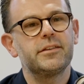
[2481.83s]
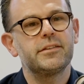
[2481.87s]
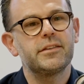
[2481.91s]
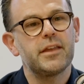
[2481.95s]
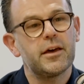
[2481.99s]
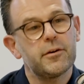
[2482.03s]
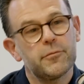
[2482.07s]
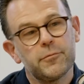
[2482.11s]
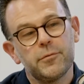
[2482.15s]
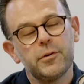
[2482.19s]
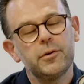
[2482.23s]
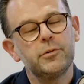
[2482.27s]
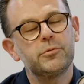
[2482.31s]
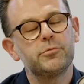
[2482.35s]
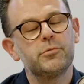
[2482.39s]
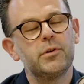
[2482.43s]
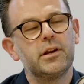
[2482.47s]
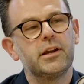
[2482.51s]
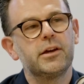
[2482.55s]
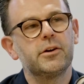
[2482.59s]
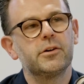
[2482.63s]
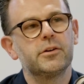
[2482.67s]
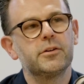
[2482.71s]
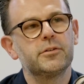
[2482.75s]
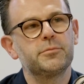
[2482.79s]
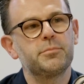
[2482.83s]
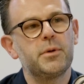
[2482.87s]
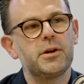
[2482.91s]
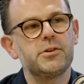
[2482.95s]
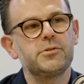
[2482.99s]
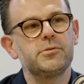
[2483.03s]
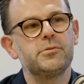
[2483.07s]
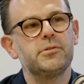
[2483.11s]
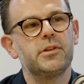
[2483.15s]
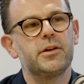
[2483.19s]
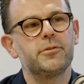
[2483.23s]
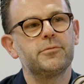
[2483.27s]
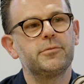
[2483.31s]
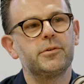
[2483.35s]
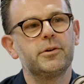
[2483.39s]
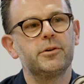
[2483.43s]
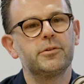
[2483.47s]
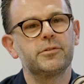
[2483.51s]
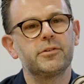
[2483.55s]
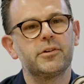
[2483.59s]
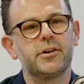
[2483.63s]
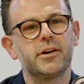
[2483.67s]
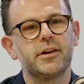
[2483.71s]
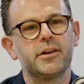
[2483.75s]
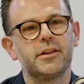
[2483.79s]
that feels really kind of special. That
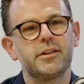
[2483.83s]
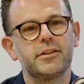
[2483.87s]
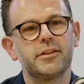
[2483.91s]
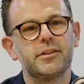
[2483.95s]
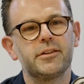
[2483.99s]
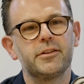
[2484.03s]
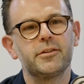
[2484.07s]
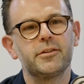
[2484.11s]
feels like